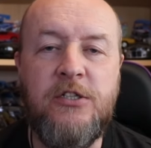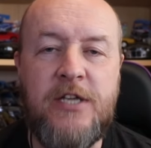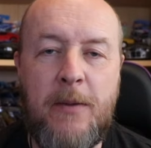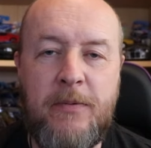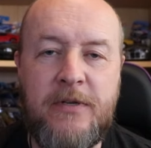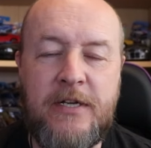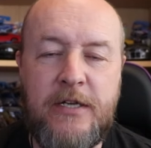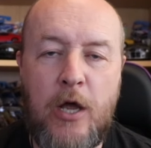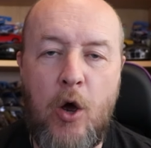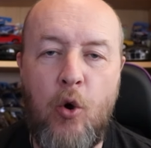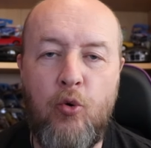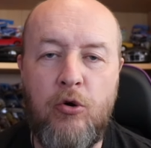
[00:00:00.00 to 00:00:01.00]
Deputy
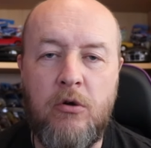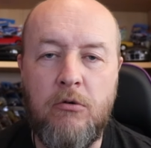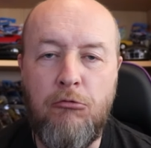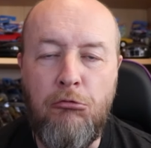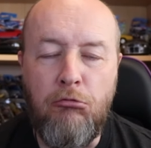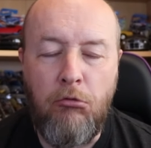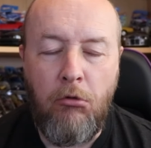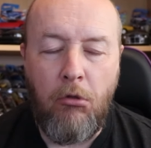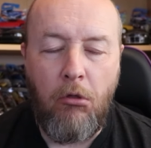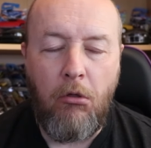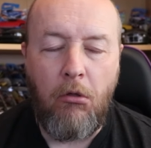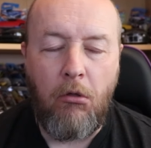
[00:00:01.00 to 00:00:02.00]
Dog.
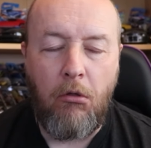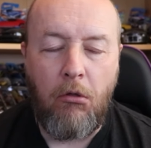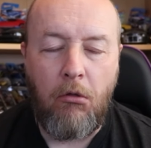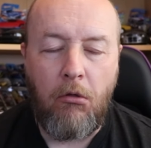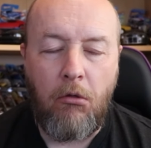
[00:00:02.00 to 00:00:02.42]
So